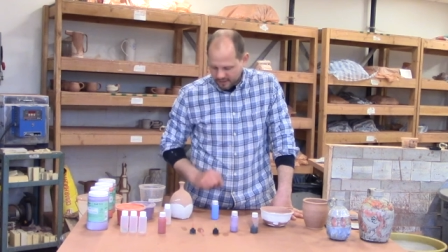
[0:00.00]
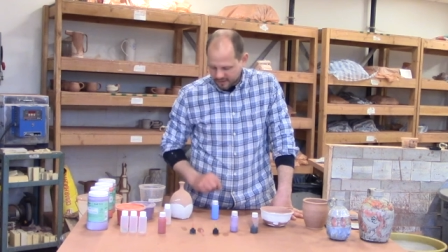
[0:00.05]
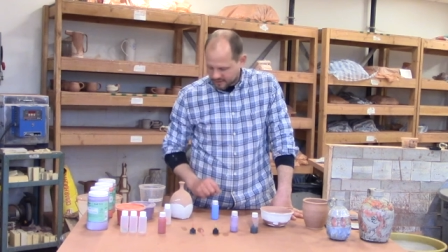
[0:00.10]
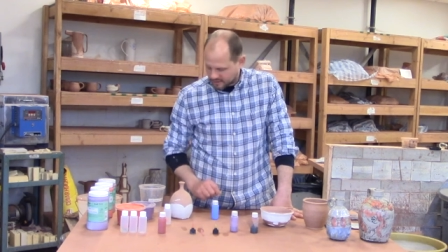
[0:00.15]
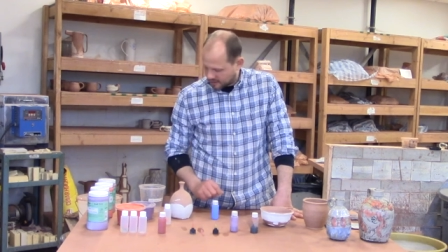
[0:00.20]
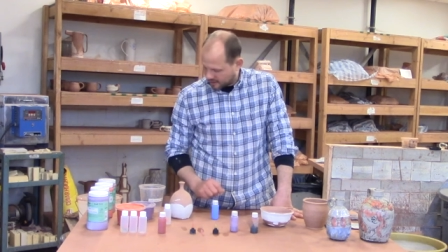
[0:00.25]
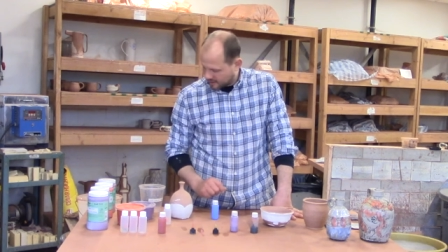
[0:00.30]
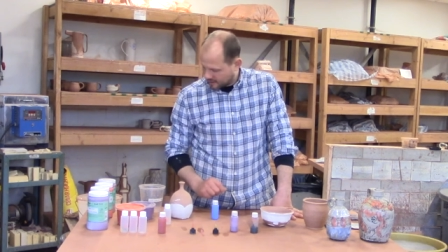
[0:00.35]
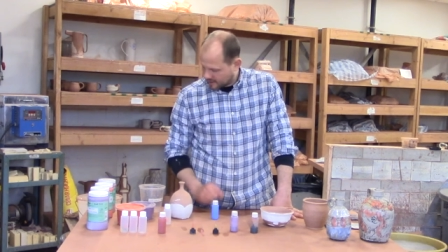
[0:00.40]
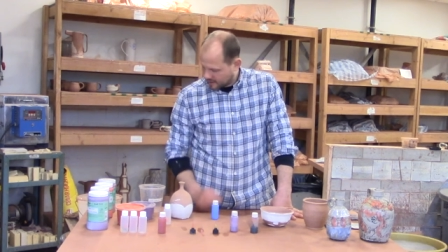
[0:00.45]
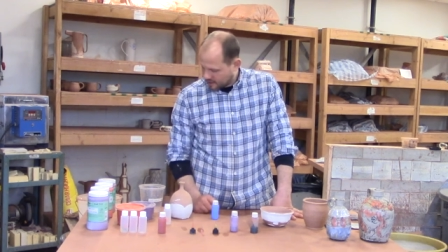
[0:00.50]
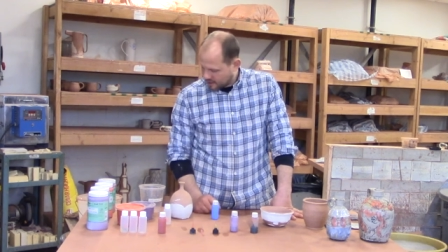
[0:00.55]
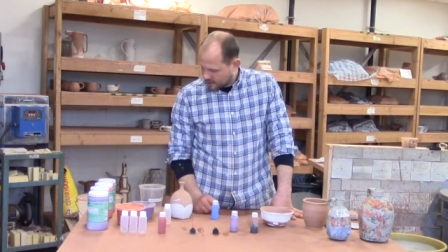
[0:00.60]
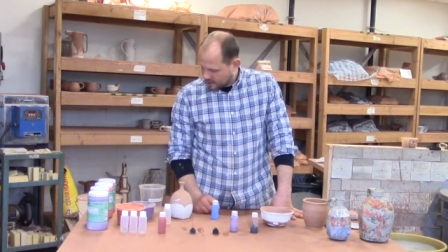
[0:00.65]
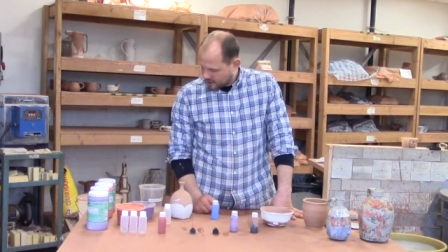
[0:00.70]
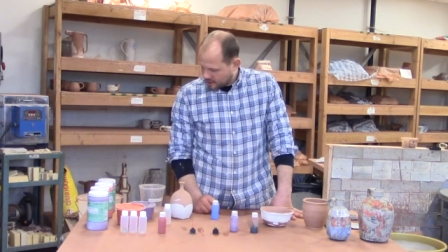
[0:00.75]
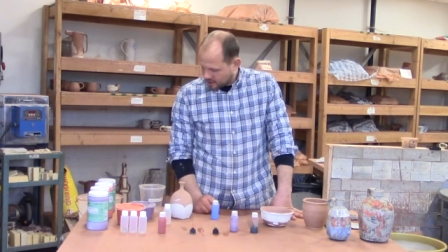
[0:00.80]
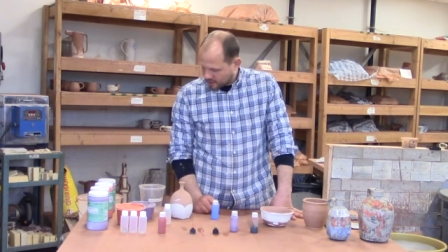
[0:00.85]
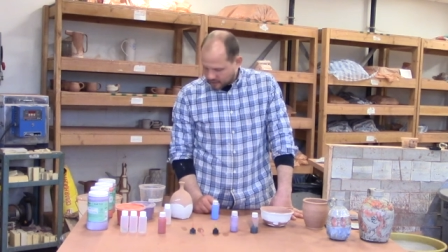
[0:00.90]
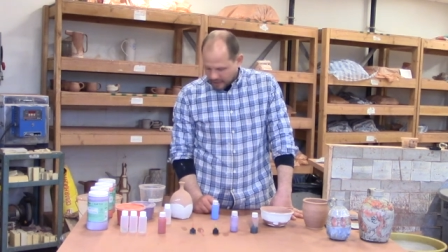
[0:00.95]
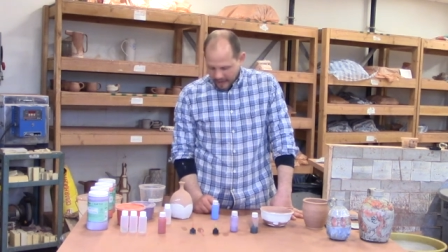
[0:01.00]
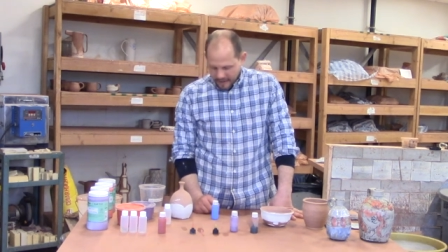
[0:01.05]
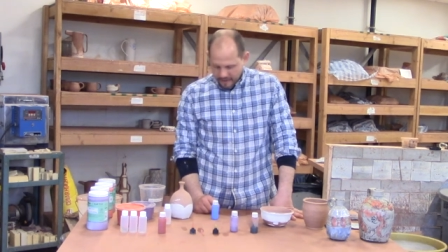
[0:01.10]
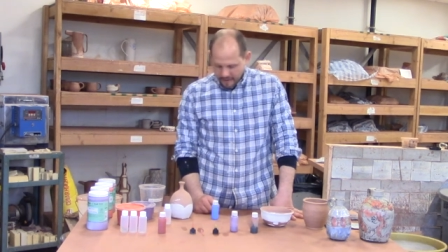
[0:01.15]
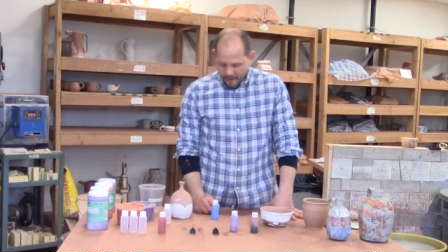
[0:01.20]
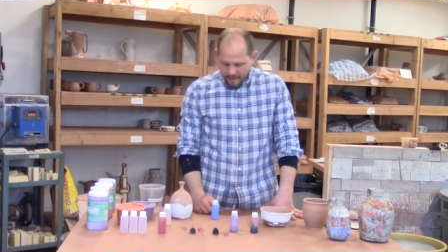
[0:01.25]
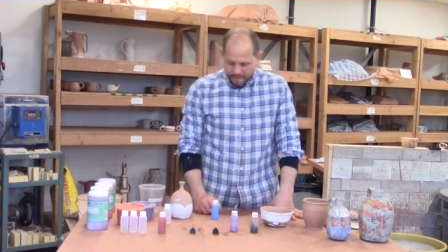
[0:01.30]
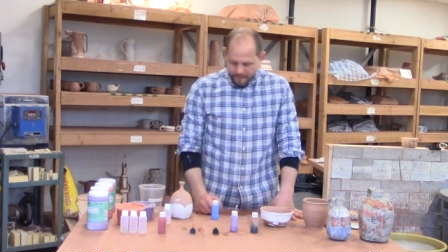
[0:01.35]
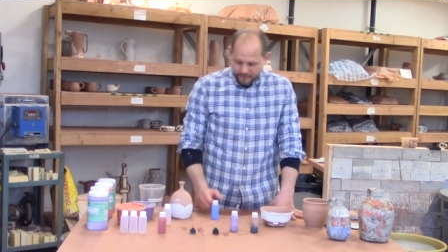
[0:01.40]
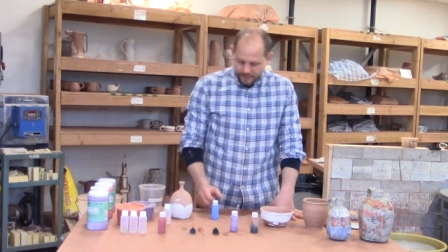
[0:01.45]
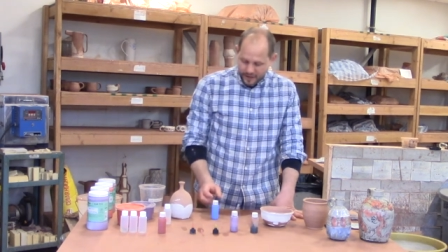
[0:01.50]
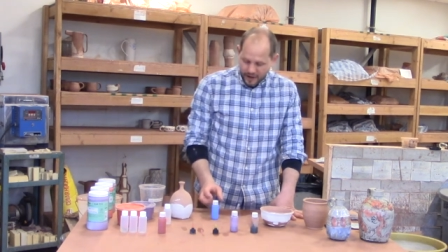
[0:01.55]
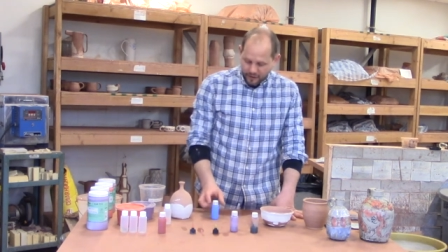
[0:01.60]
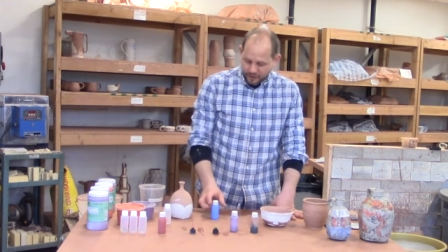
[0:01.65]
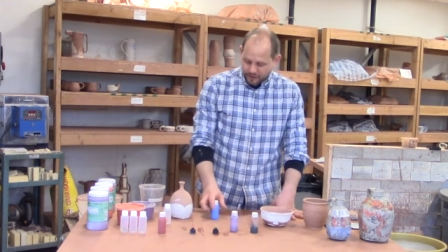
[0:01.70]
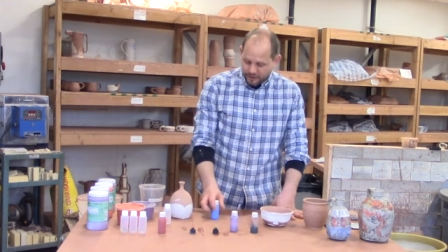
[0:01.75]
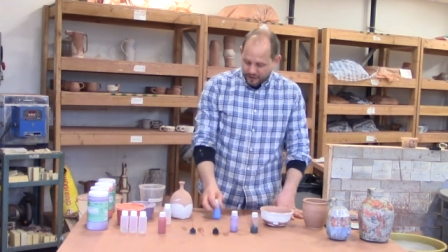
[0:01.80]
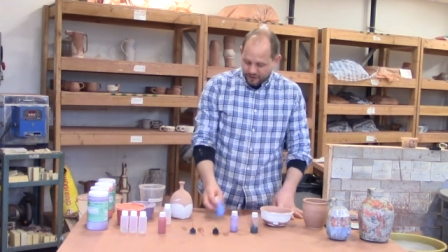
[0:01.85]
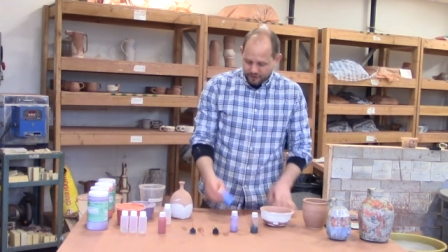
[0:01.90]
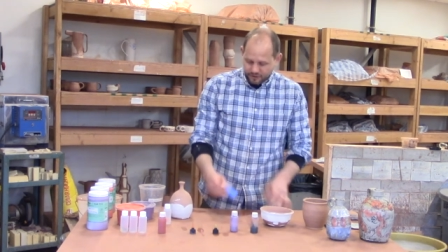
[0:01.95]
wisely. Okay.
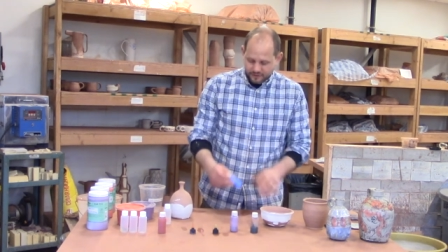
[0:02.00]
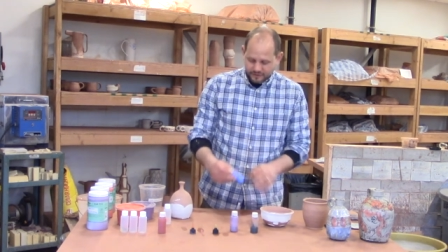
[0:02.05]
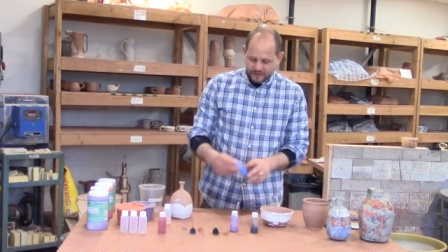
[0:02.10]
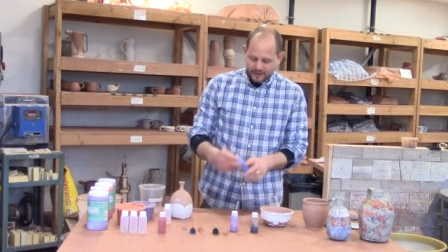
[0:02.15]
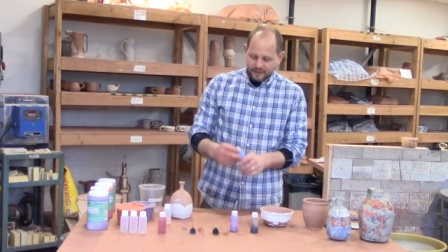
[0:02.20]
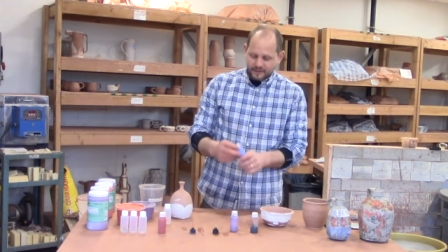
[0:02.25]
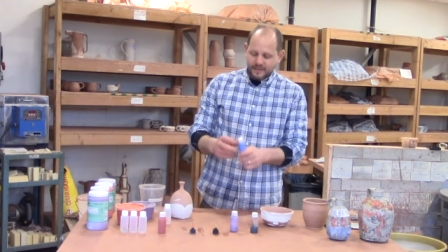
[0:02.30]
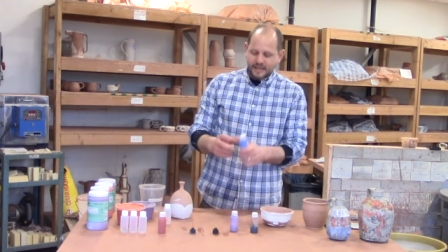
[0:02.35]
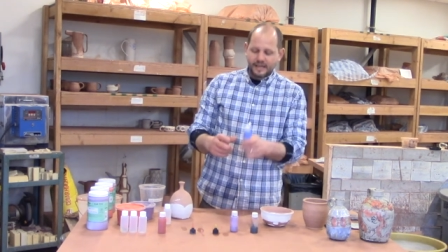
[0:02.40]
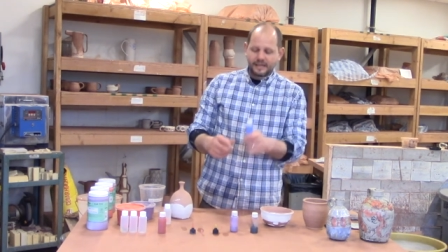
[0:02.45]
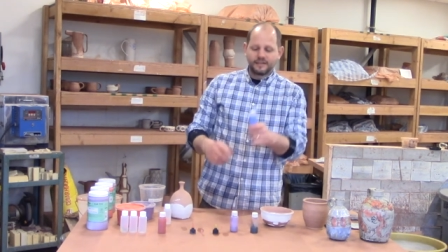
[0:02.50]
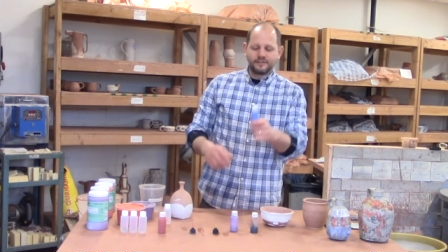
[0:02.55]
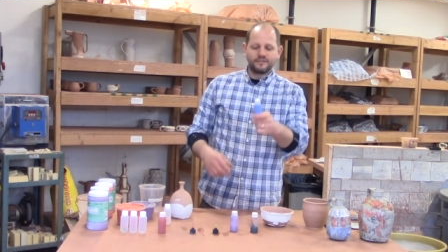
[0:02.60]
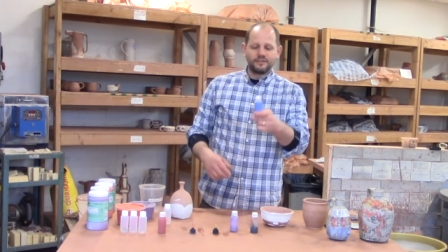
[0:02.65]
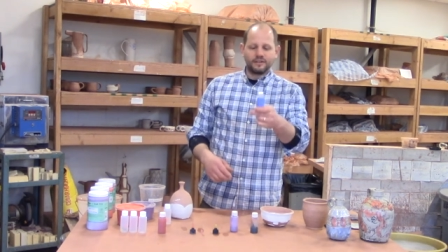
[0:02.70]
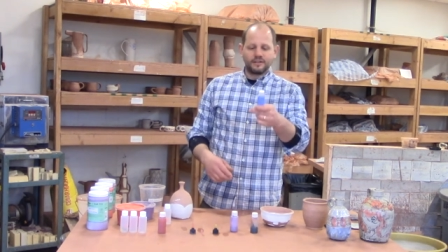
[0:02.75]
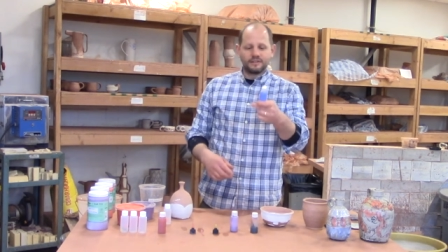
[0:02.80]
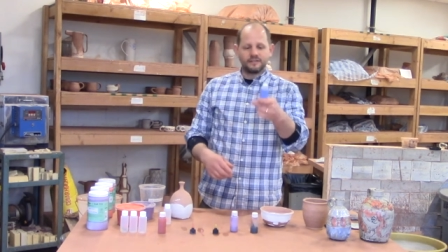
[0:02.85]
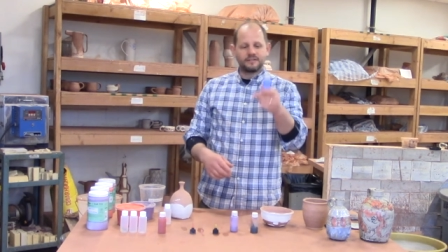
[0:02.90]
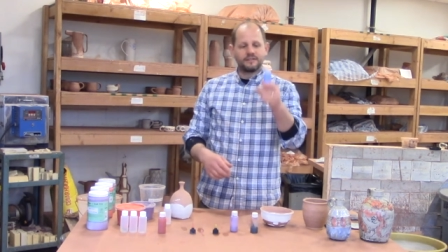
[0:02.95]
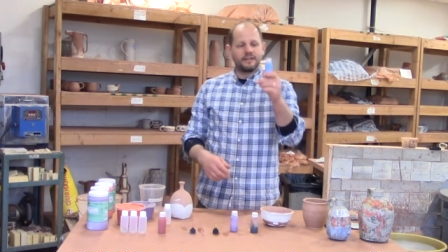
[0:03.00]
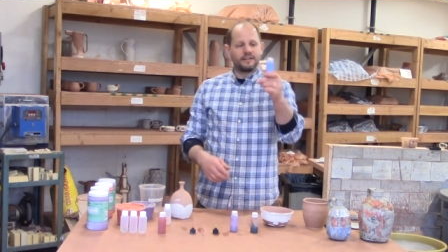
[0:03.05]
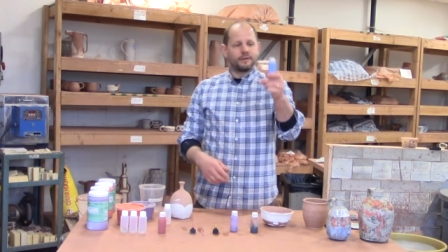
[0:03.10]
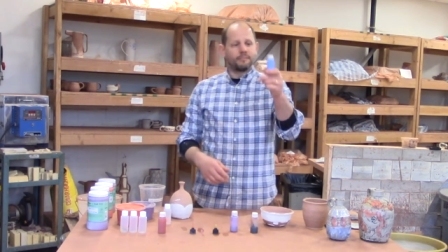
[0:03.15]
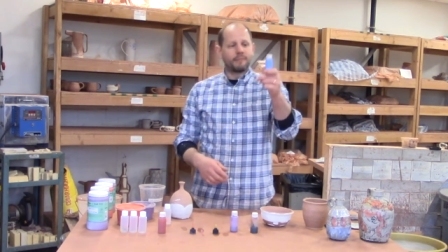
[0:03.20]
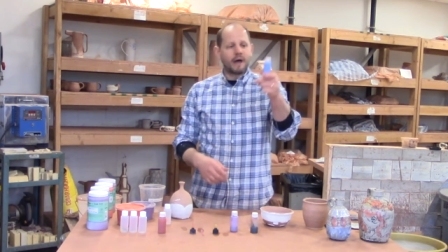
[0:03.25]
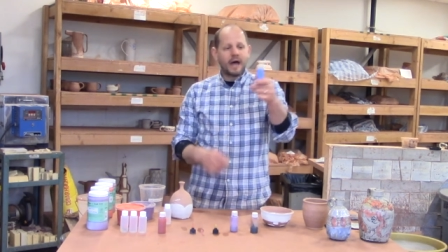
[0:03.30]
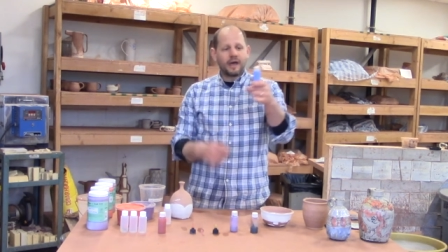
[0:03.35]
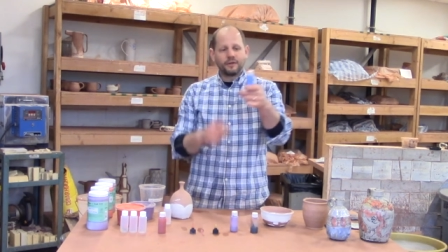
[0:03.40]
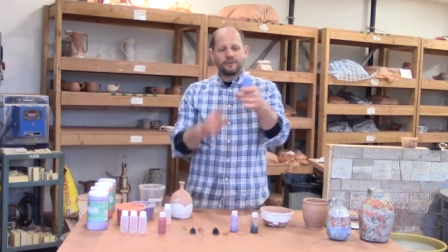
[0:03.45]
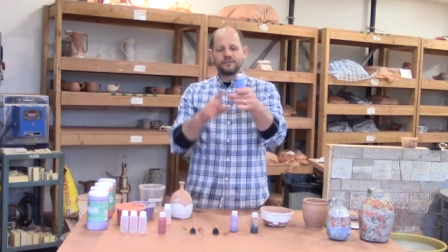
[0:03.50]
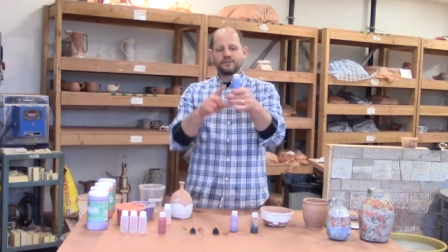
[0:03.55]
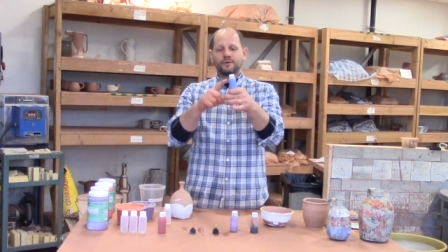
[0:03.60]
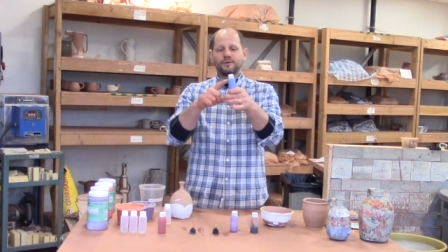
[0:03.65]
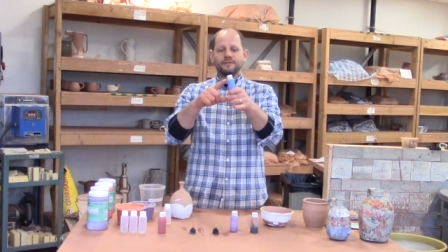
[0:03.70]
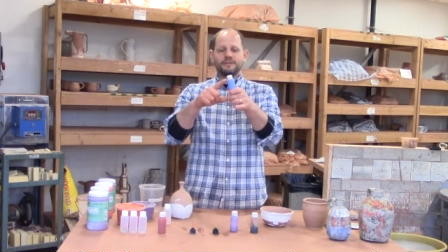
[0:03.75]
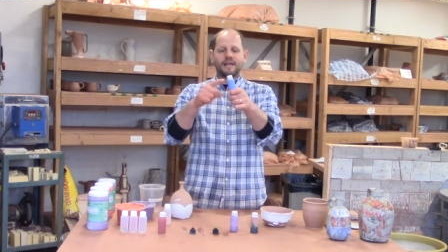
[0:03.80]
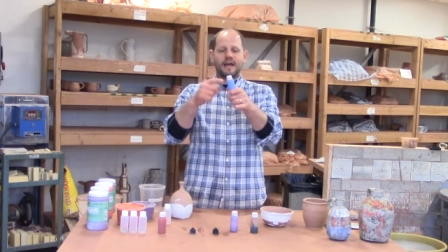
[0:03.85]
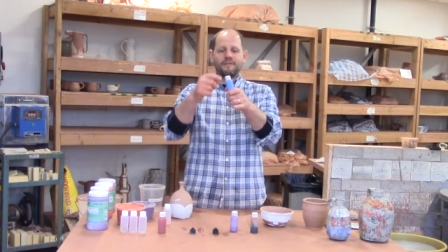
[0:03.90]
The other interesting thing is you can see the bottles